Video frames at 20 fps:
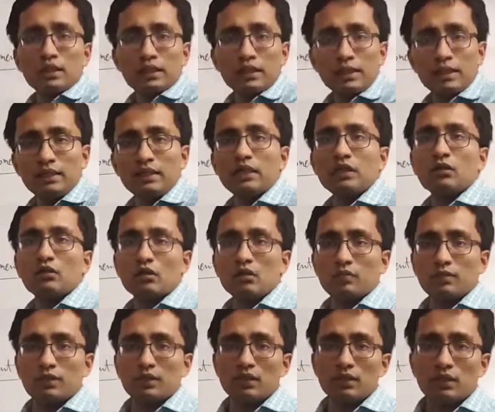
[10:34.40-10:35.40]
any
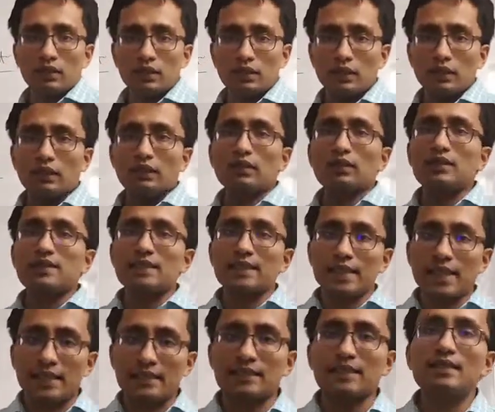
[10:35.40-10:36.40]
economy in its
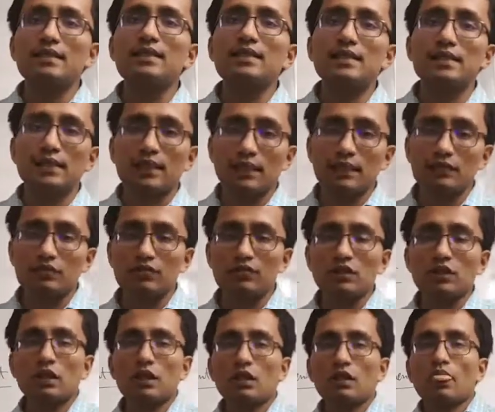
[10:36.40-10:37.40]
nascent stage,
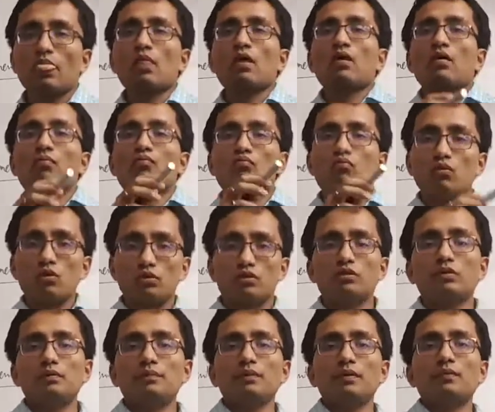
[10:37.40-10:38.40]
most
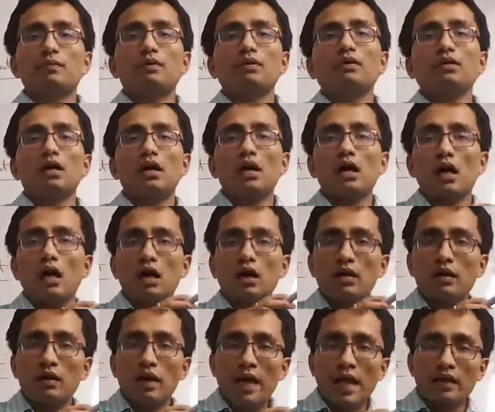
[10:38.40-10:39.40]
of the people
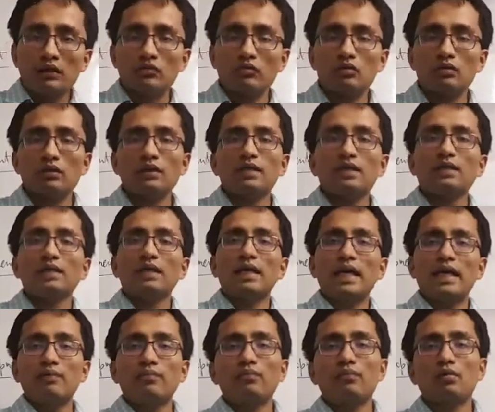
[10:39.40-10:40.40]
are actually
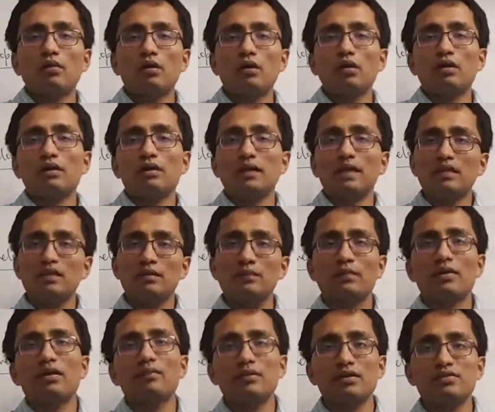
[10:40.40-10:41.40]
employed in the
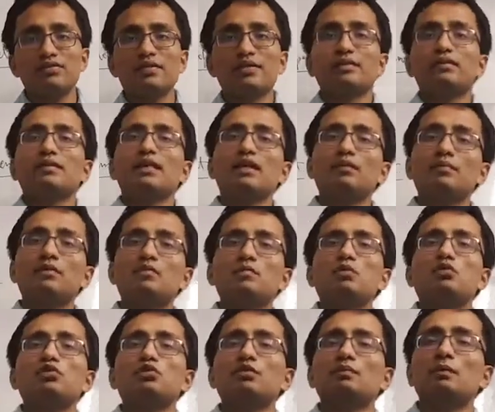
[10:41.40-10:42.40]
primary sector. That means
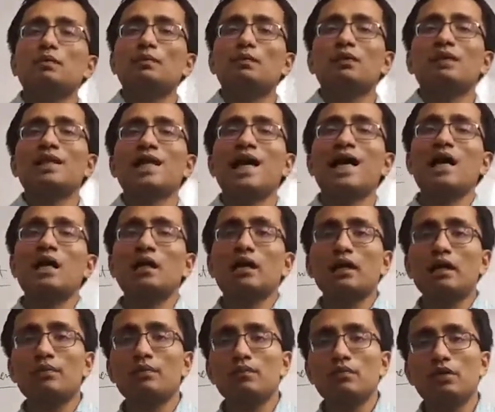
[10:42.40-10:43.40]
most of the people are
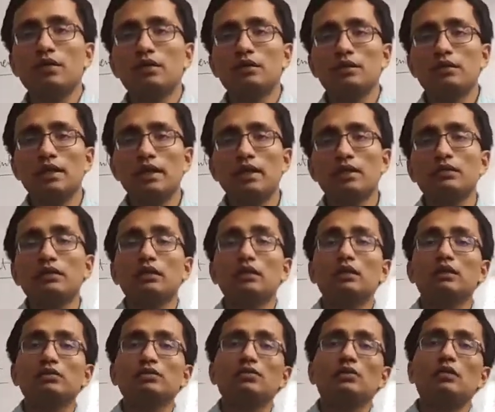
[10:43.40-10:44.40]
employed in
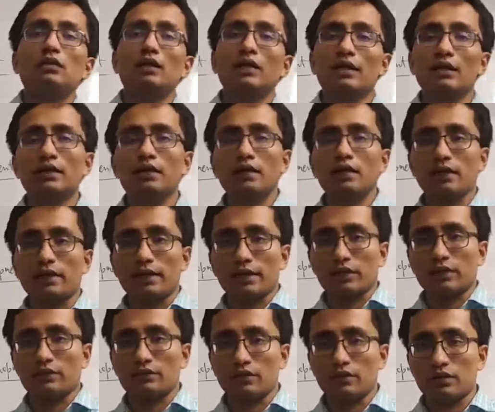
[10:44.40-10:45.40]
agriculture and allied
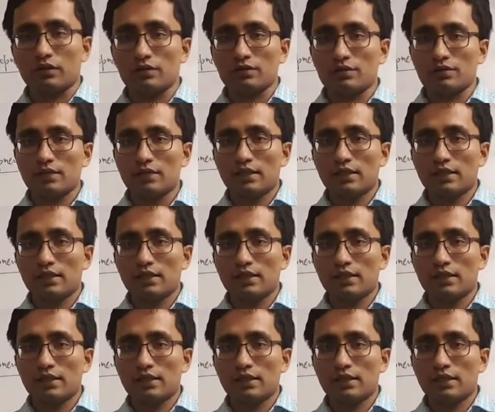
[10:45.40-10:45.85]
activities,